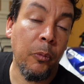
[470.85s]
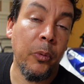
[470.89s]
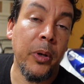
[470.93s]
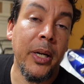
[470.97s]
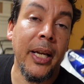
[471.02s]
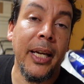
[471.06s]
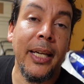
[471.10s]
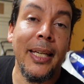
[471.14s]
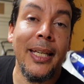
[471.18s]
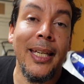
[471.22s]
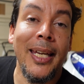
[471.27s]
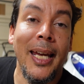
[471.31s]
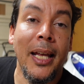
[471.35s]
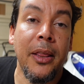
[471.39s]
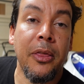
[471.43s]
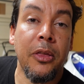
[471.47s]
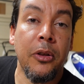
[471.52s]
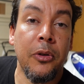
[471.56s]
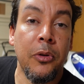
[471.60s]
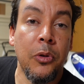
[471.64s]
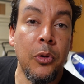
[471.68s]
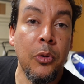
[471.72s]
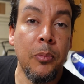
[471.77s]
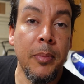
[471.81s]
When I get
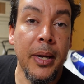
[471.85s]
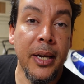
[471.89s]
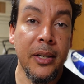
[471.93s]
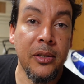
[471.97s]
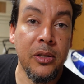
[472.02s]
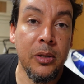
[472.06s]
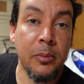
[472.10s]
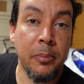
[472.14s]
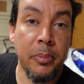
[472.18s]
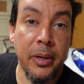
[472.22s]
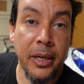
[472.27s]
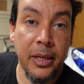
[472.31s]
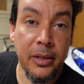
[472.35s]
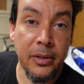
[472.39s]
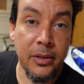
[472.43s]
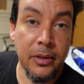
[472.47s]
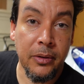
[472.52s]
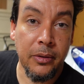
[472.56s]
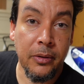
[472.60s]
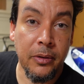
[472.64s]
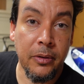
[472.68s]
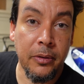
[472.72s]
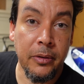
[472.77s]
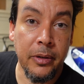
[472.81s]
the new master brake
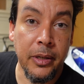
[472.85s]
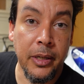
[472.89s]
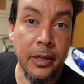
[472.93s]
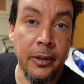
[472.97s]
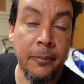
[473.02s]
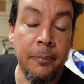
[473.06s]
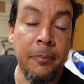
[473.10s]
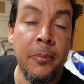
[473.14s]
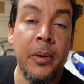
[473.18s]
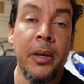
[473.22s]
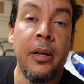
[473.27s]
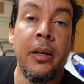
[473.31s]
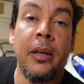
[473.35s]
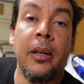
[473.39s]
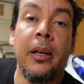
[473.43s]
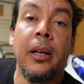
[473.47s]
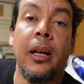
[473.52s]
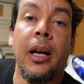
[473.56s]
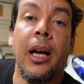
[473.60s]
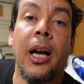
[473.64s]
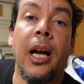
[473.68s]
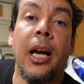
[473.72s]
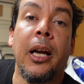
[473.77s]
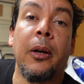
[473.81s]
cylinder in,
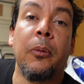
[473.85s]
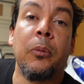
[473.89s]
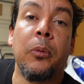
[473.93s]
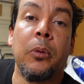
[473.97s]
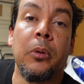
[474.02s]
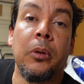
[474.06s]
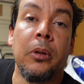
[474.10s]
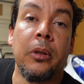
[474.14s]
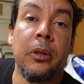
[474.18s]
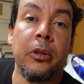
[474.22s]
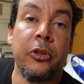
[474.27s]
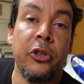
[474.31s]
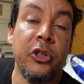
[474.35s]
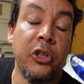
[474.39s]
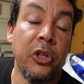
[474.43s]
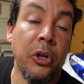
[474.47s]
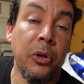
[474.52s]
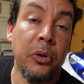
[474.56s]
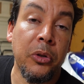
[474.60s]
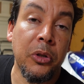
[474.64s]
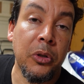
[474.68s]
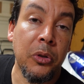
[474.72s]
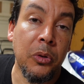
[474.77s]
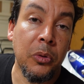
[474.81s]
I will
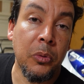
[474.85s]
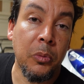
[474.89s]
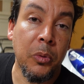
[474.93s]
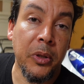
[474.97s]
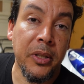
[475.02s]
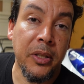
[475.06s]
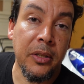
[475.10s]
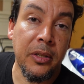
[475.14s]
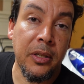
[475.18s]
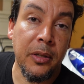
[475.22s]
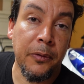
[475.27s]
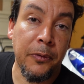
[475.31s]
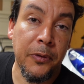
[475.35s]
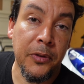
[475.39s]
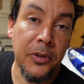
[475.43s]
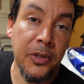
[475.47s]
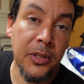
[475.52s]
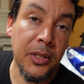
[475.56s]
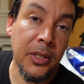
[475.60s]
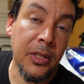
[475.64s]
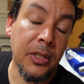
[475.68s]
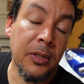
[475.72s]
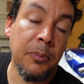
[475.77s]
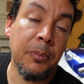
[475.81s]
show you what the
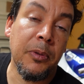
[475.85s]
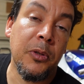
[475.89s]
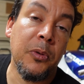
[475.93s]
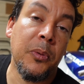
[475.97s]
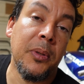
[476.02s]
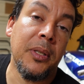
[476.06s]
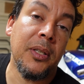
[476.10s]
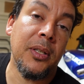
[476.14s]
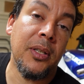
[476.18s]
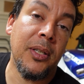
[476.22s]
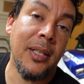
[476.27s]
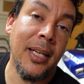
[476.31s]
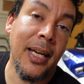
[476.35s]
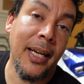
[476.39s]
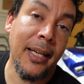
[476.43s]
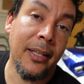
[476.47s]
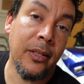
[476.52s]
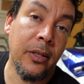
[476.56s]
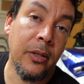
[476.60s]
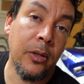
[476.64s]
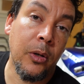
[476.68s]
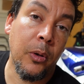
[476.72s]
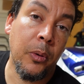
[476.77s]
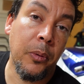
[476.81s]
difference is between the
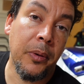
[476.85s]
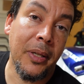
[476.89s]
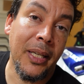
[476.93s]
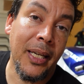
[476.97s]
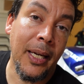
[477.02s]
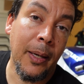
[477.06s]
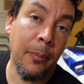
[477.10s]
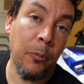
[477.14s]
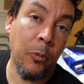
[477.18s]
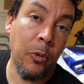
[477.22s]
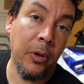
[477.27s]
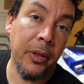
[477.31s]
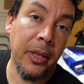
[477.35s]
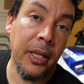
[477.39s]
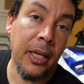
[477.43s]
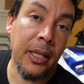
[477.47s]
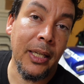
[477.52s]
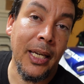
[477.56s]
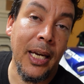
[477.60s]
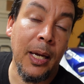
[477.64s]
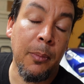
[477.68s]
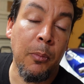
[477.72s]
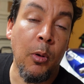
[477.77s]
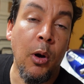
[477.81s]
standard OEM one
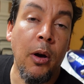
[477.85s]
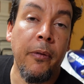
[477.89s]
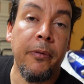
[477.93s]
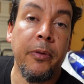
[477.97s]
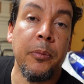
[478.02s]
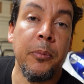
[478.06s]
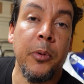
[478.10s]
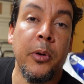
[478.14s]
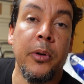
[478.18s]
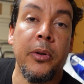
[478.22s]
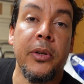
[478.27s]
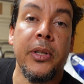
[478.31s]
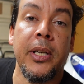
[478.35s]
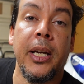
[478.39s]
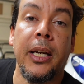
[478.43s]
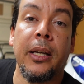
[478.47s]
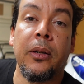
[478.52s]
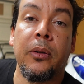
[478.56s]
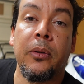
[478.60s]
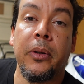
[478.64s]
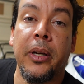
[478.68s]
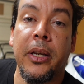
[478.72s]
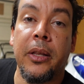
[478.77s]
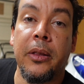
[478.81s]
that came off the
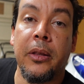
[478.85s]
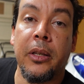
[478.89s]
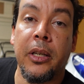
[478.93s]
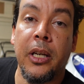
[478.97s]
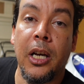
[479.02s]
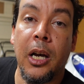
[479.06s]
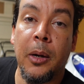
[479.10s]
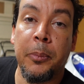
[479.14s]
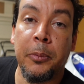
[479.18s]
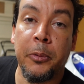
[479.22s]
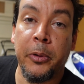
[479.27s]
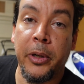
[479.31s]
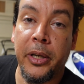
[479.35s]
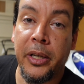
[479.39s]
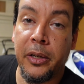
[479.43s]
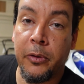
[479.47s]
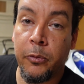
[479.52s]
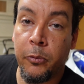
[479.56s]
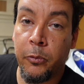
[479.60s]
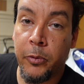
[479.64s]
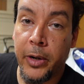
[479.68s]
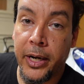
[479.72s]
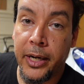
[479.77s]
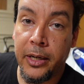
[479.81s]
motorcycle and the
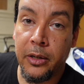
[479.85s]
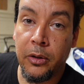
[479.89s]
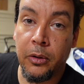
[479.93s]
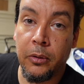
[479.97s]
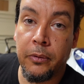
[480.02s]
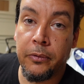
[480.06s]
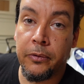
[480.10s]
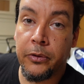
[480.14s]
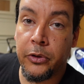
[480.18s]
upgraded radial